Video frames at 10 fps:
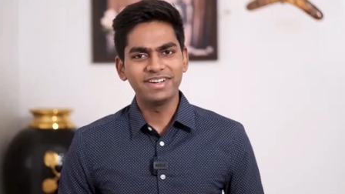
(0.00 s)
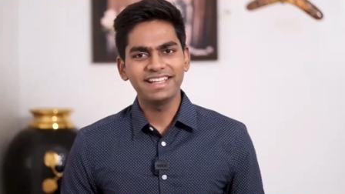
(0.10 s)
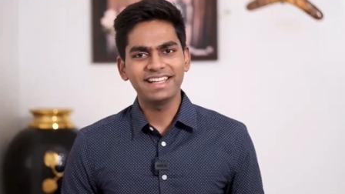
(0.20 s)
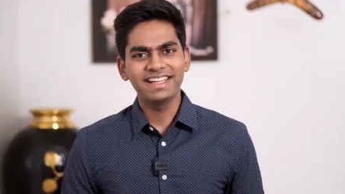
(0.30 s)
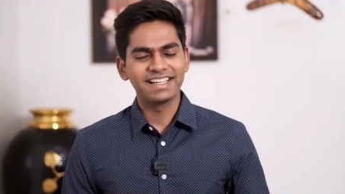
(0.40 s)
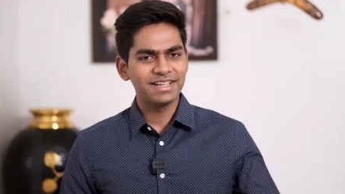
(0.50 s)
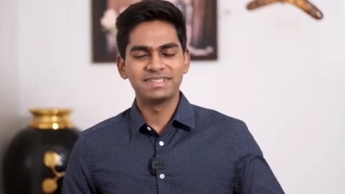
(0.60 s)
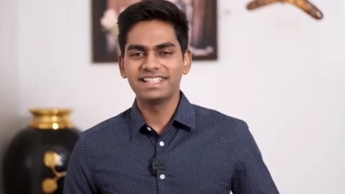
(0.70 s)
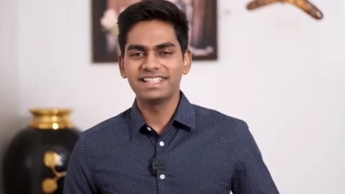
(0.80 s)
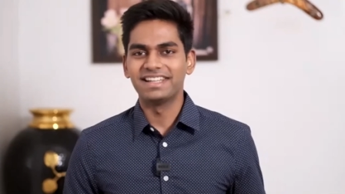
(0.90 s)
Actually, I'm seeing
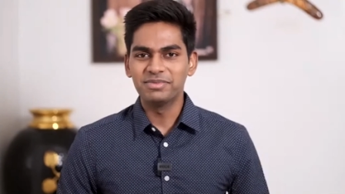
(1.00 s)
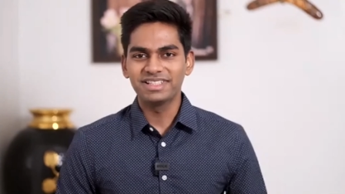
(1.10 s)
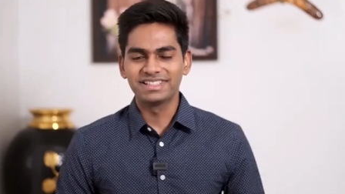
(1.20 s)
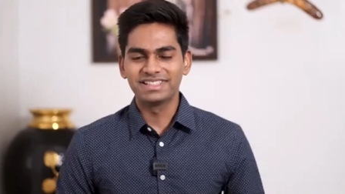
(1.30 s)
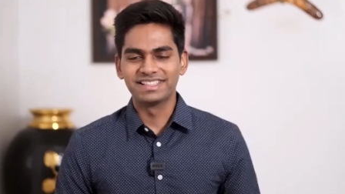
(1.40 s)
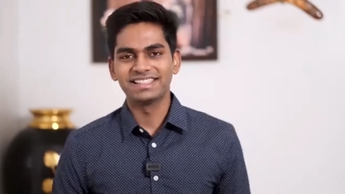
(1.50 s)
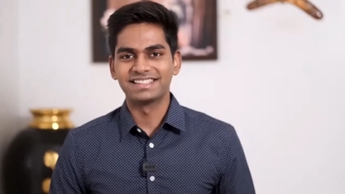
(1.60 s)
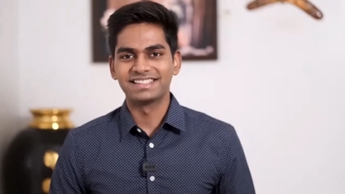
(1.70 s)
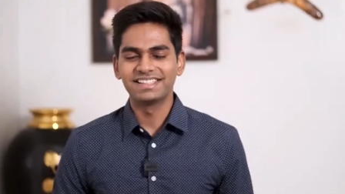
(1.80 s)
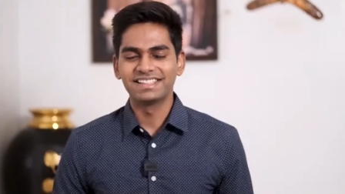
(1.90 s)
the numbers. This is this
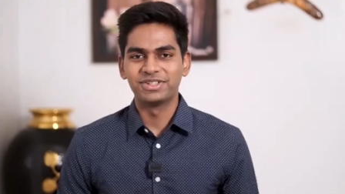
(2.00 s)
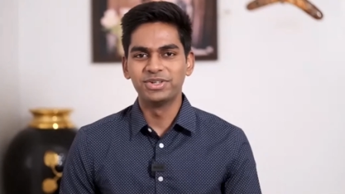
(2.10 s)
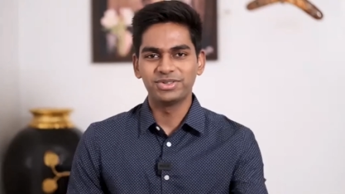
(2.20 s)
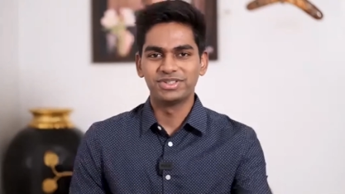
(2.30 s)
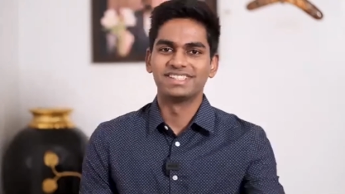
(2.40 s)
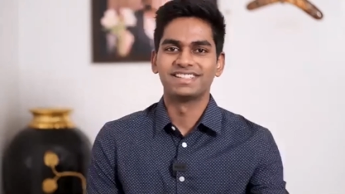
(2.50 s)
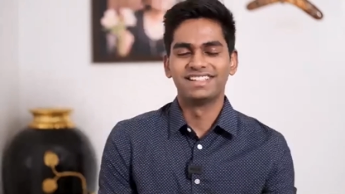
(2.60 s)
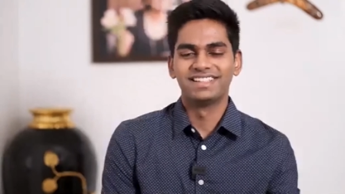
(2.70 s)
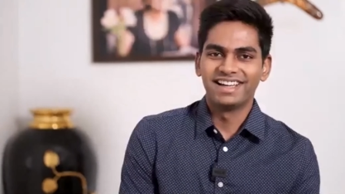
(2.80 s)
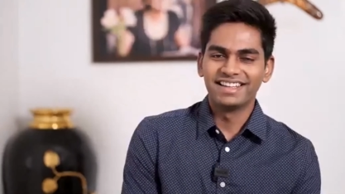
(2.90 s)
is huge.
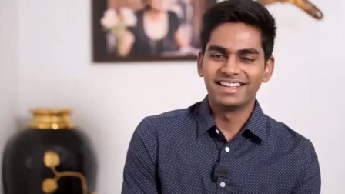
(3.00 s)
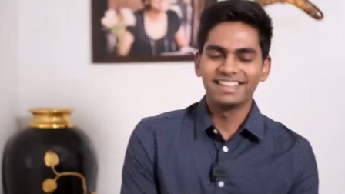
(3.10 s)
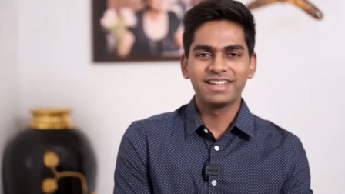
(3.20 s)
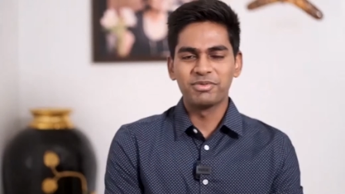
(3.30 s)
I think there are more than